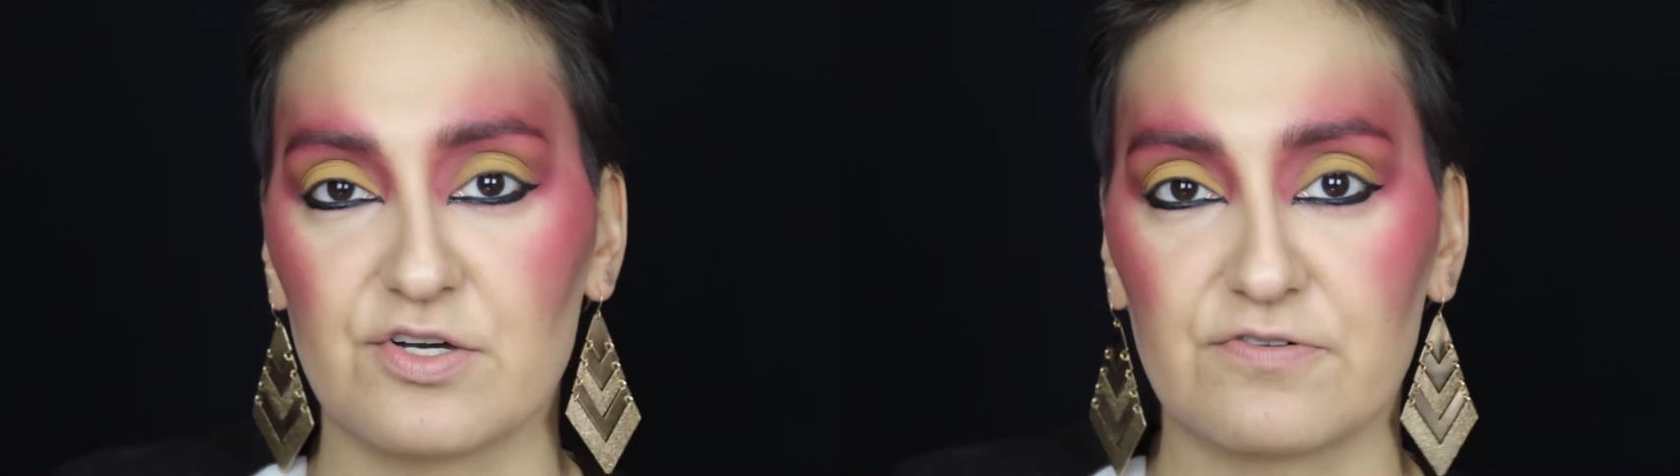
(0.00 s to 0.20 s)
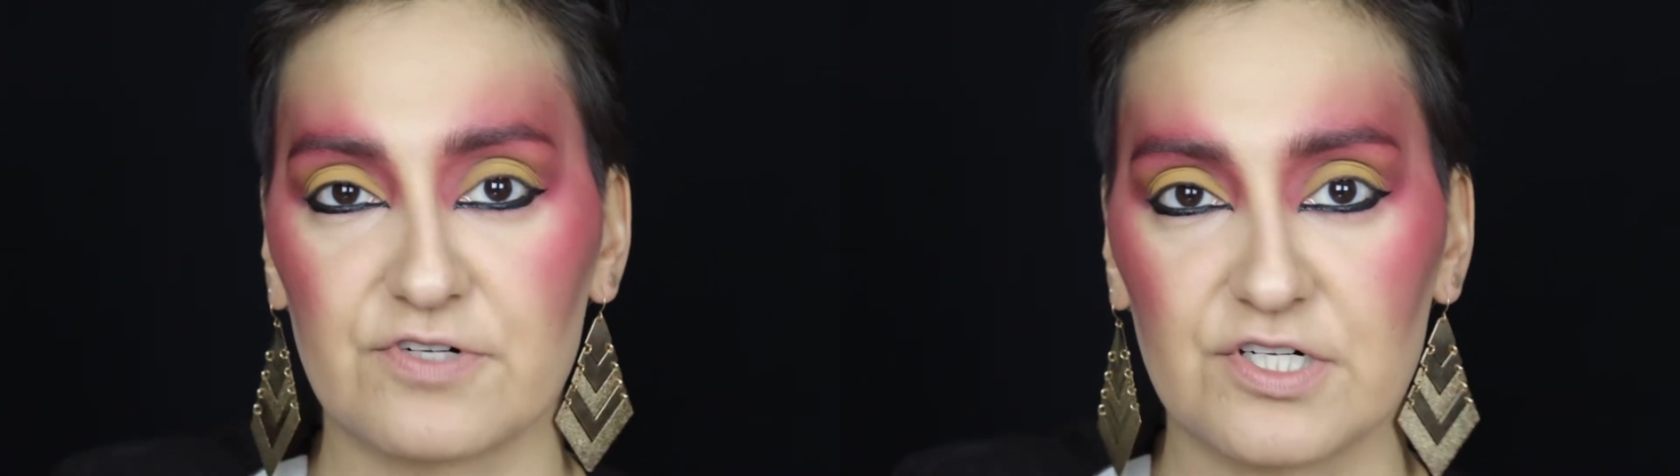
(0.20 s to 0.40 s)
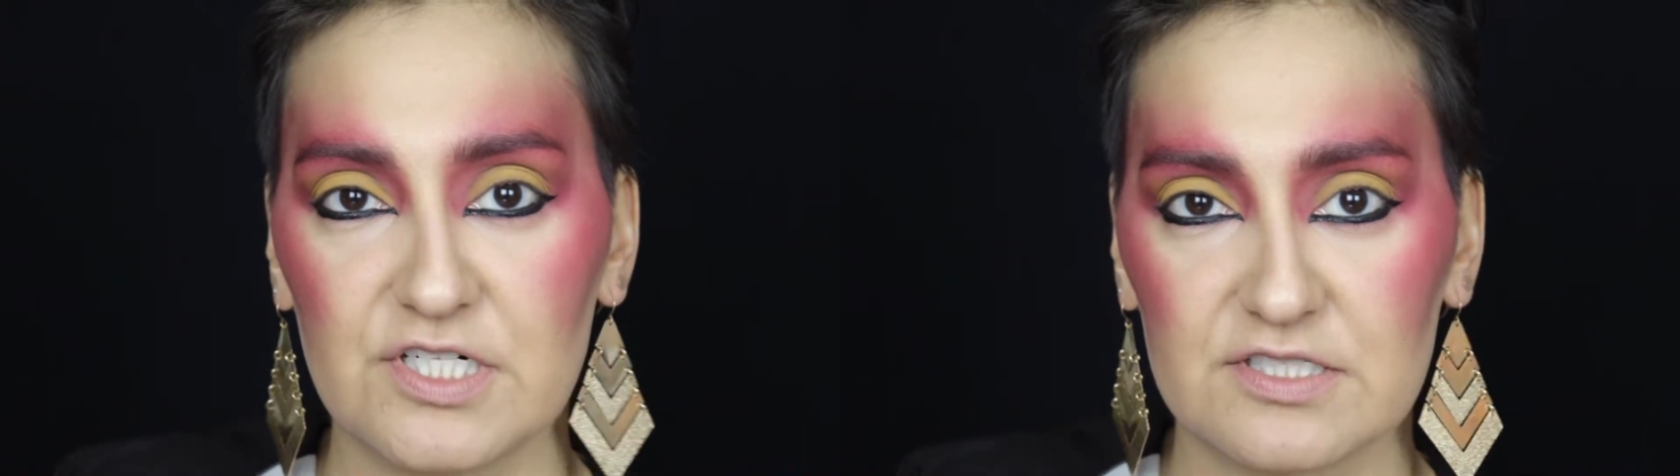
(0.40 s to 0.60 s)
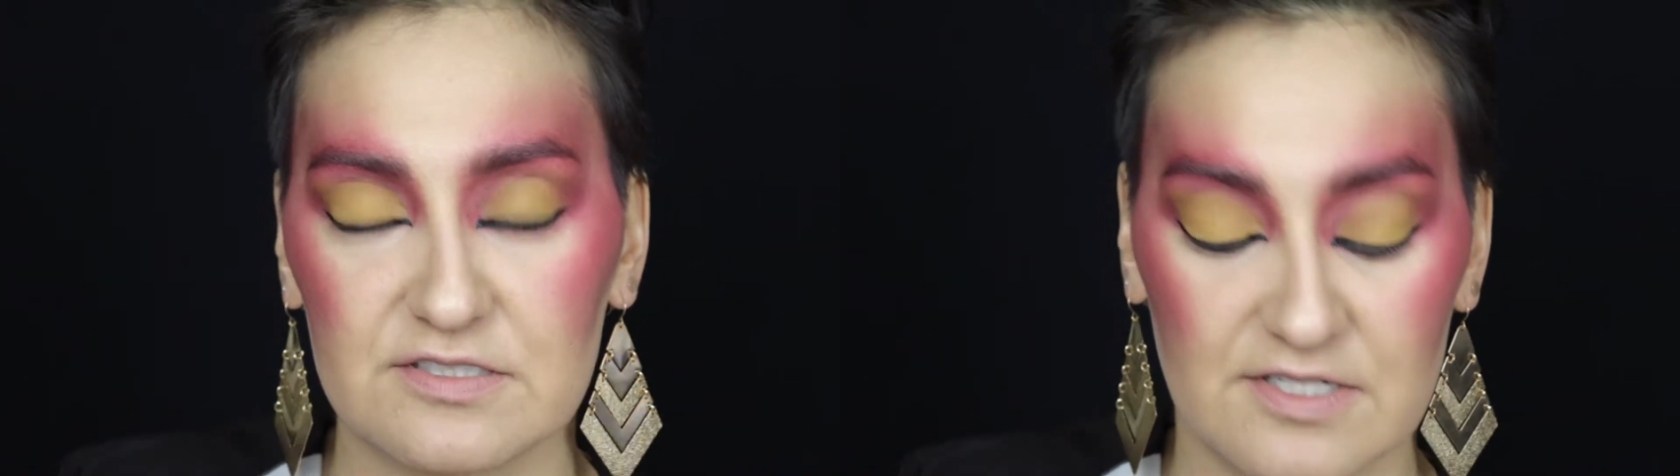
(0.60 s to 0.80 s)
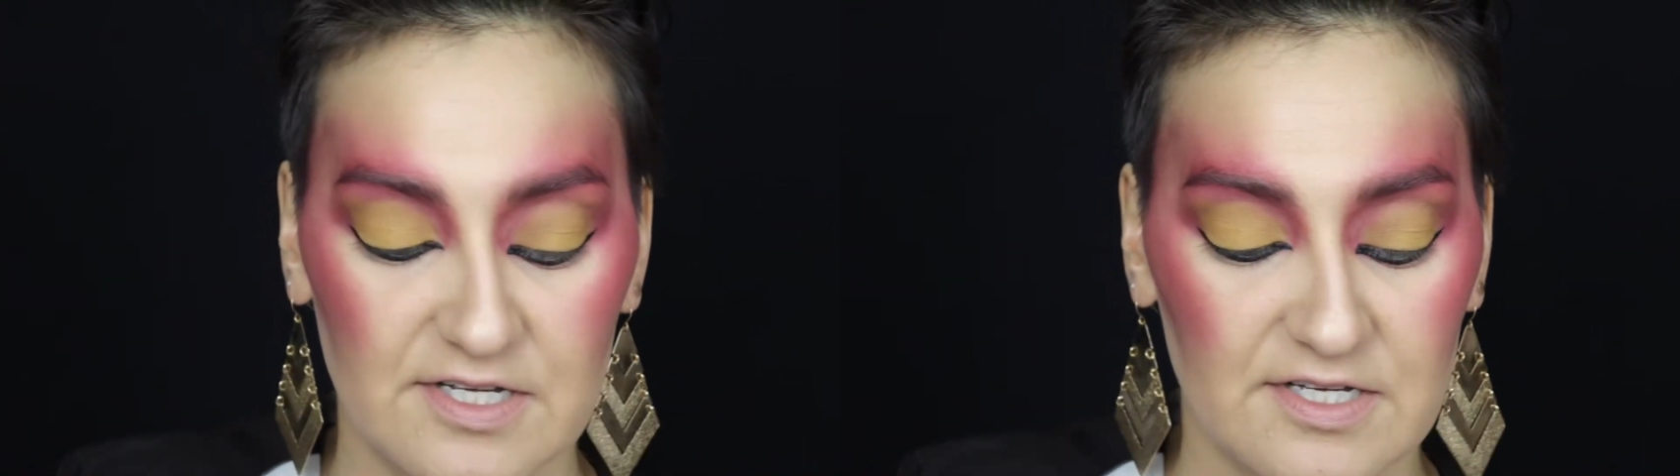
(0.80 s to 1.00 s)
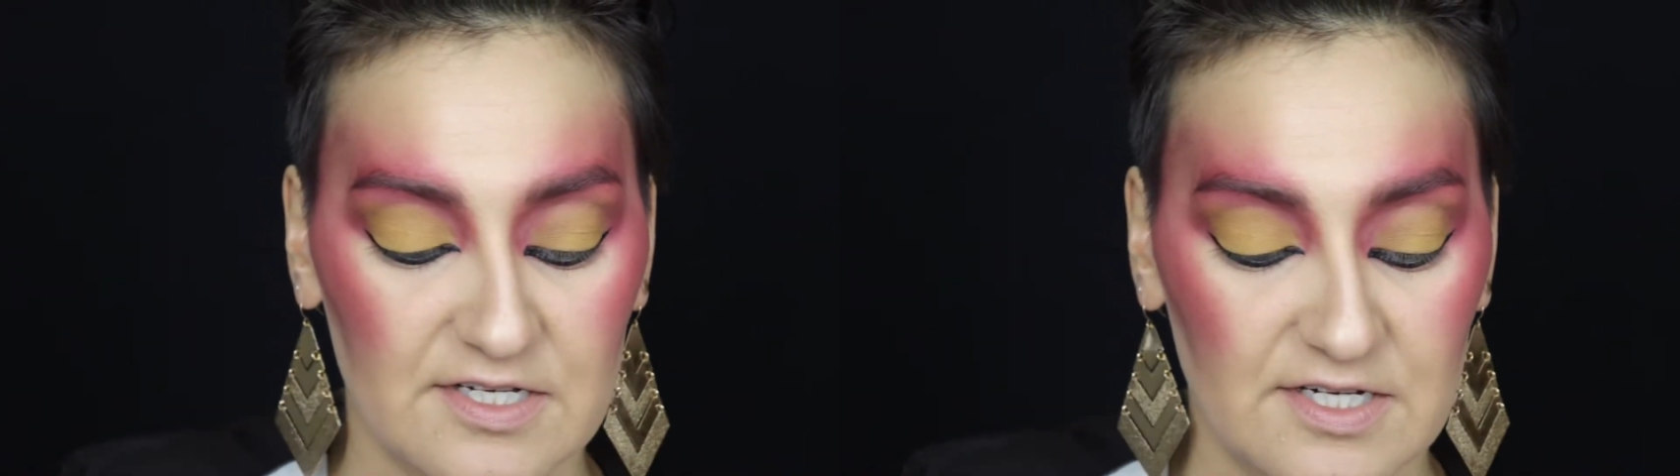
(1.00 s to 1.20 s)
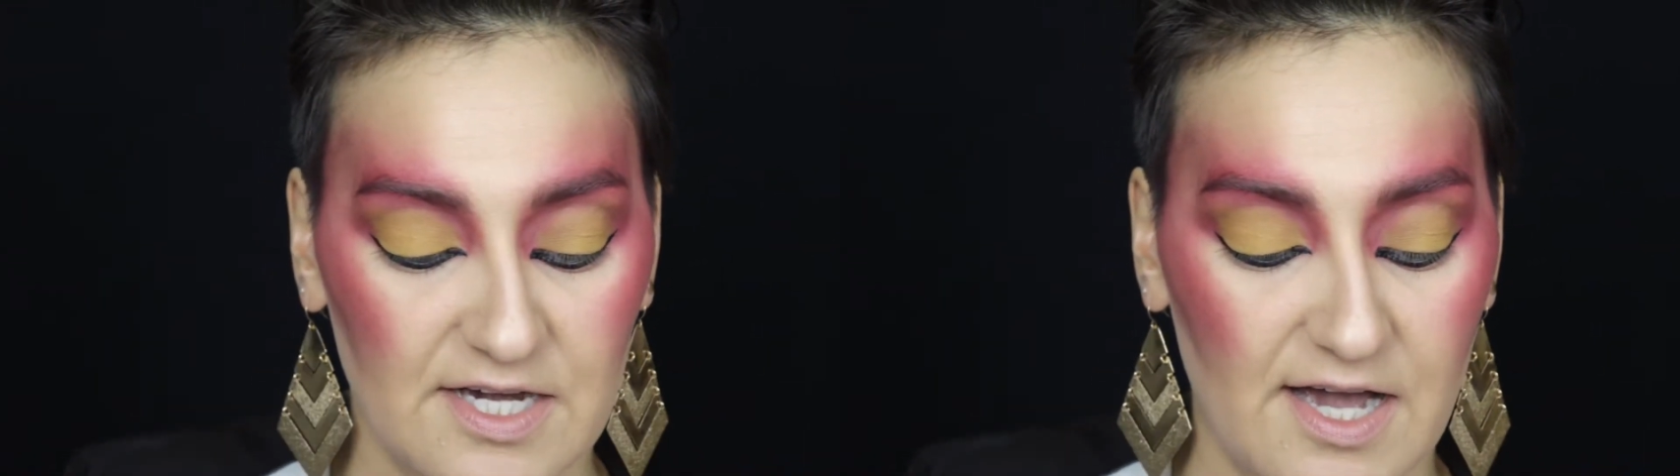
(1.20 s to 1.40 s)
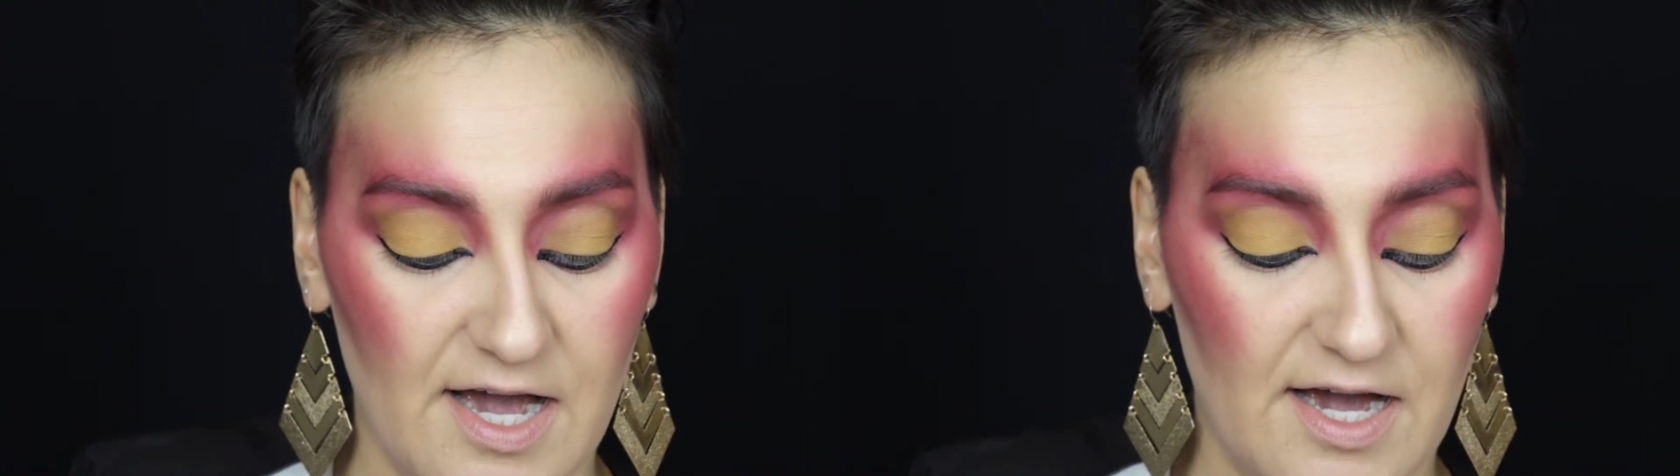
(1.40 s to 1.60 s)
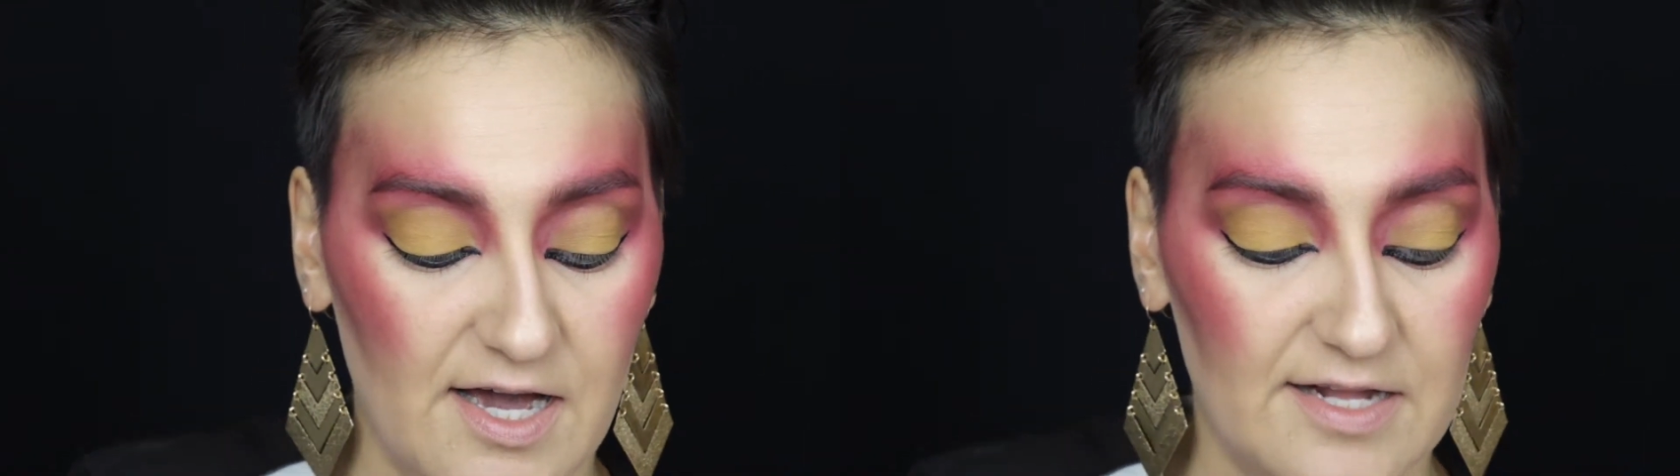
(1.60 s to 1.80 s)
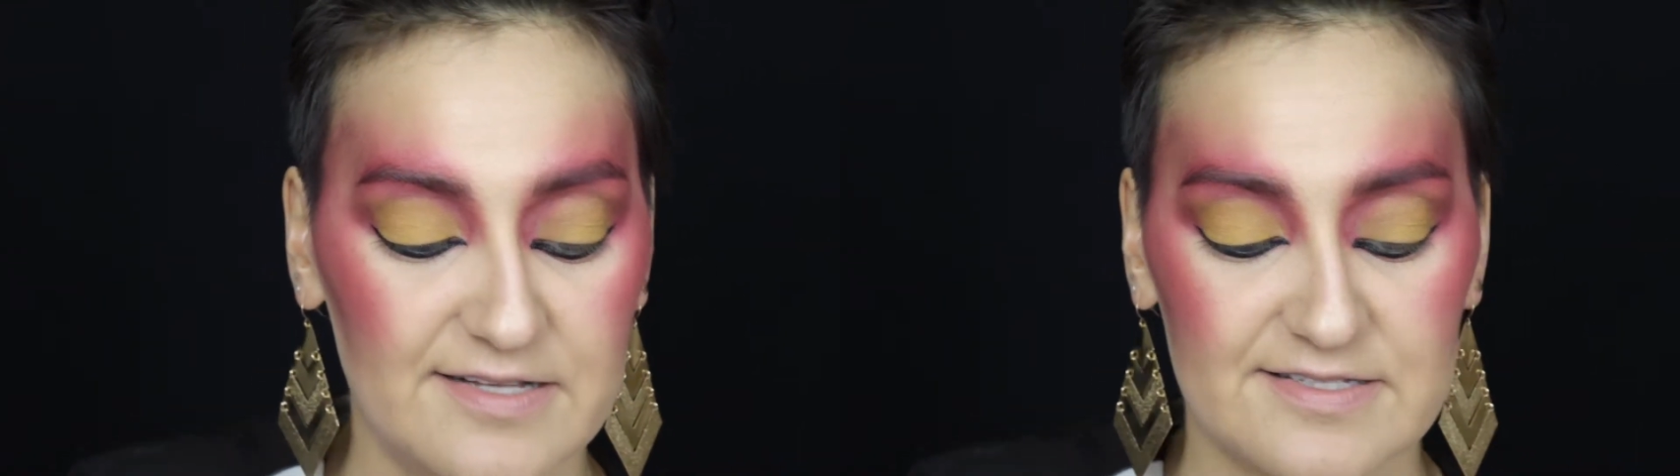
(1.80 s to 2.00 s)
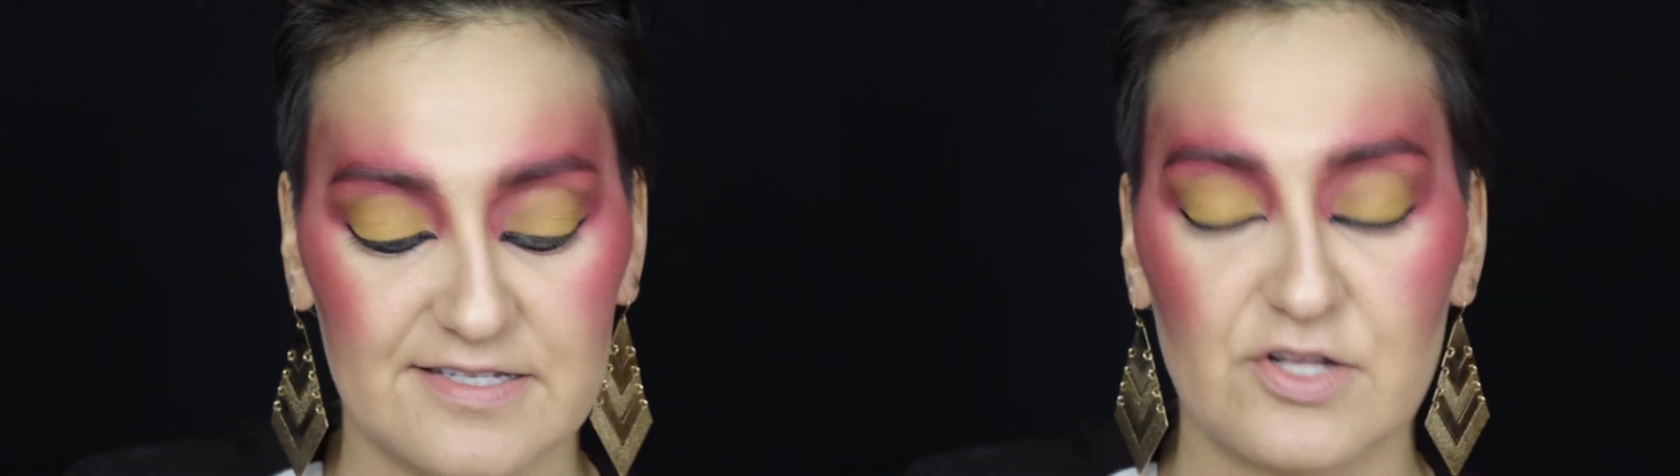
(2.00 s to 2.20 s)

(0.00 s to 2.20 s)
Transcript: over. It's